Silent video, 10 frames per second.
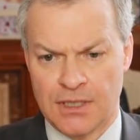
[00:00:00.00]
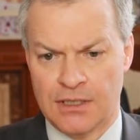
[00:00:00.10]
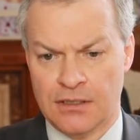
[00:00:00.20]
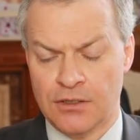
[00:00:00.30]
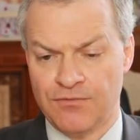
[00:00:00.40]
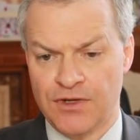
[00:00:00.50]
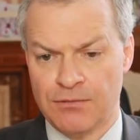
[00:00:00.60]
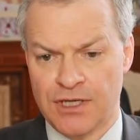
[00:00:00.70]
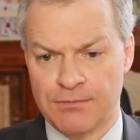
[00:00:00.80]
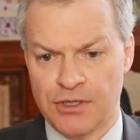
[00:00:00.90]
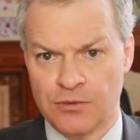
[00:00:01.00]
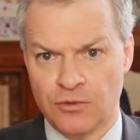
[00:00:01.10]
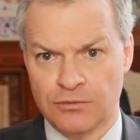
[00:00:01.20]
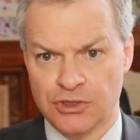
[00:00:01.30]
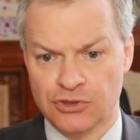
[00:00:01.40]
and hopefully my opponent
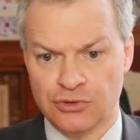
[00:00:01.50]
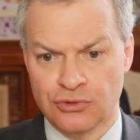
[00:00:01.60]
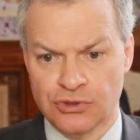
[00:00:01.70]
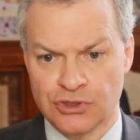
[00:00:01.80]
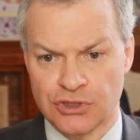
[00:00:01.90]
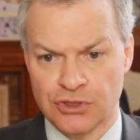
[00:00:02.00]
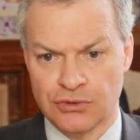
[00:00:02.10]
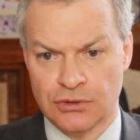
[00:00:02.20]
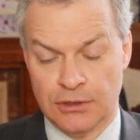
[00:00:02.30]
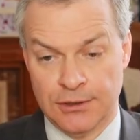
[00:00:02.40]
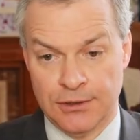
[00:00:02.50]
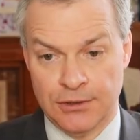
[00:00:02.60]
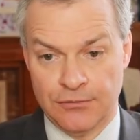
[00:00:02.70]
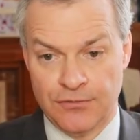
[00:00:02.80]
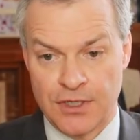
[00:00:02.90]
will be drawn to
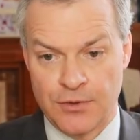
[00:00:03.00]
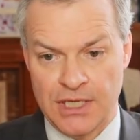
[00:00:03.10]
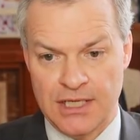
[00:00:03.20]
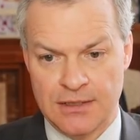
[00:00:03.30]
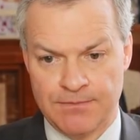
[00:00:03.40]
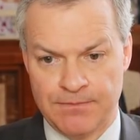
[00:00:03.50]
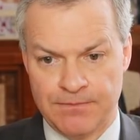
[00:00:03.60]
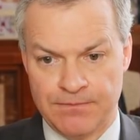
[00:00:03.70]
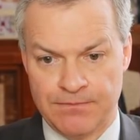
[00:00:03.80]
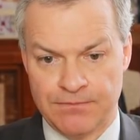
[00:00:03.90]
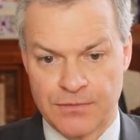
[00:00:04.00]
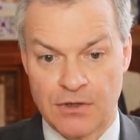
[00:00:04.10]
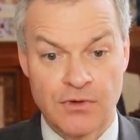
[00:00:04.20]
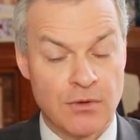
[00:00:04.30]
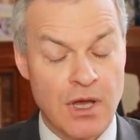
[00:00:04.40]
row
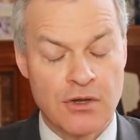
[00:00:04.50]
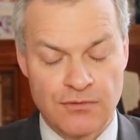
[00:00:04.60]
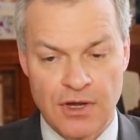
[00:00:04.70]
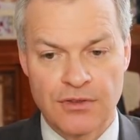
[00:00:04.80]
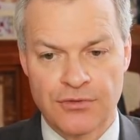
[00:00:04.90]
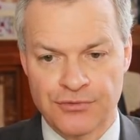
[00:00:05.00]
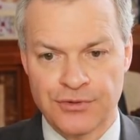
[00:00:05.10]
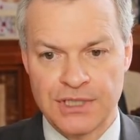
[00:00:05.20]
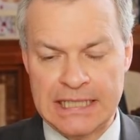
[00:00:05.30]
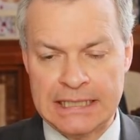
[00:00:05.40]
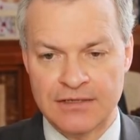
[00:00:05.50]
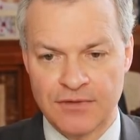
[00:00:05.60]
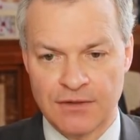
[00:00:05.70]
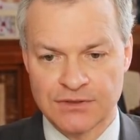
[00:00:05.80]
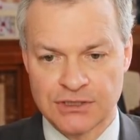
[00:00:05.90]
O through the E of
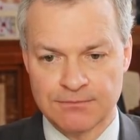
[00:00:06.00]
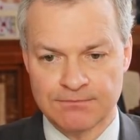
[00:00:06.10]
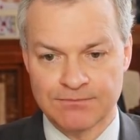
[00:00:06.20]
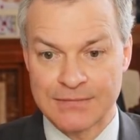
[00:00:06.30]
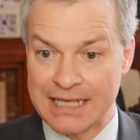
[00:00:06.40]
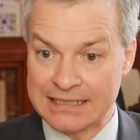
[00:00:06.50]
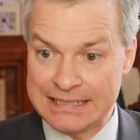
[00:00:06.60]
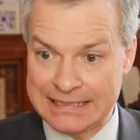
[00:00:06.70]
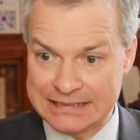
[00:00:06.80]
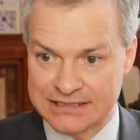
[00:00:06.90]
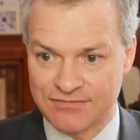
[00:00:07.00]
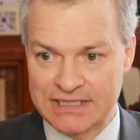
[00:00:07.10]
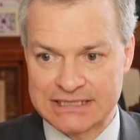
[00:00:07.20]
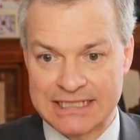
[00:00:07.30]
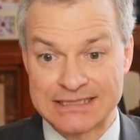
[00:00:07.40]
Lovesome, and he is
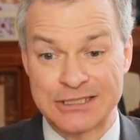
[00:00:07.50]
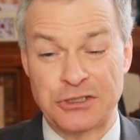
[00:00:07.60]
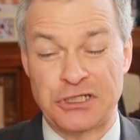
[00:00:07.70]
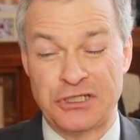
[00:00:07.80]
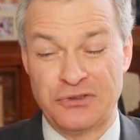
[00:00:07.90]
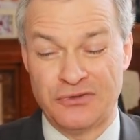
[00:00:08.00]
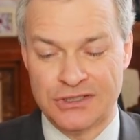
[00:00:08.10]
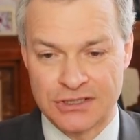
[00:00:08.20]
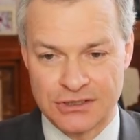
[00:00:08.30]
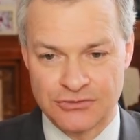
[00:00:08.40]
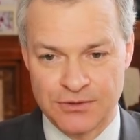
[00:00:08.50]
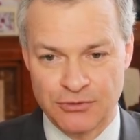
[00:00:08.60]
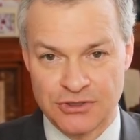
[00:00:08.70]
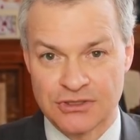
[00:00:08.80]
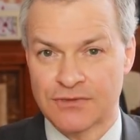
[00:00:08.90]
fantastic. And only 33
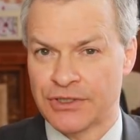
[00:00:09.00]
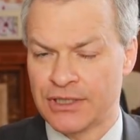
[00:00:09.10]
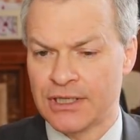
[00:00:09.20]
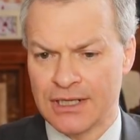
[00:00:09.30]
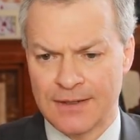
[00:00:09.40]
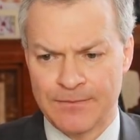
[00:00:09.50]
points, a very